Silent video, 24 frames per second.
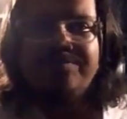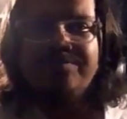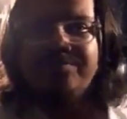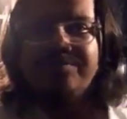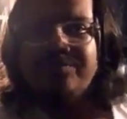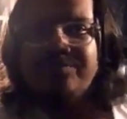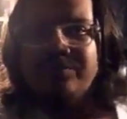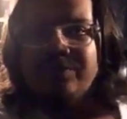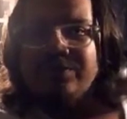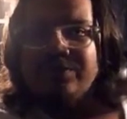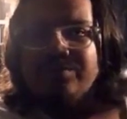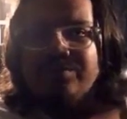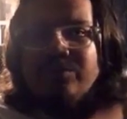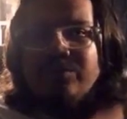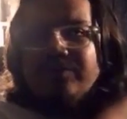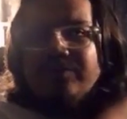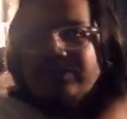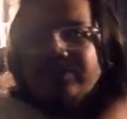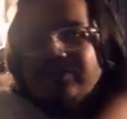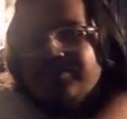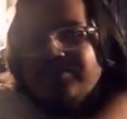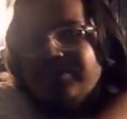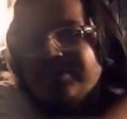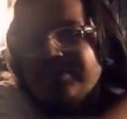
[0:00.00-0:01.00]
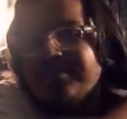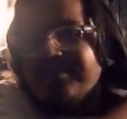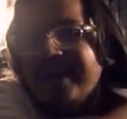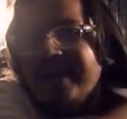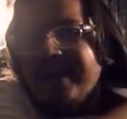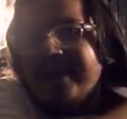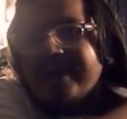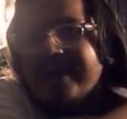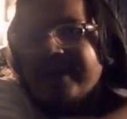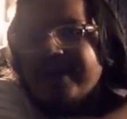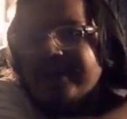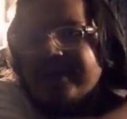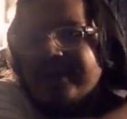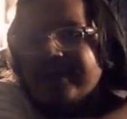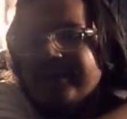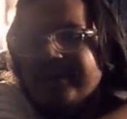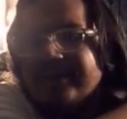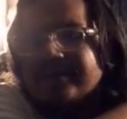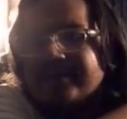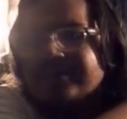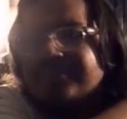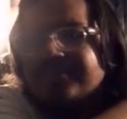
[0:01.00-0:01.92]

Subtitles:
this movie to be made. And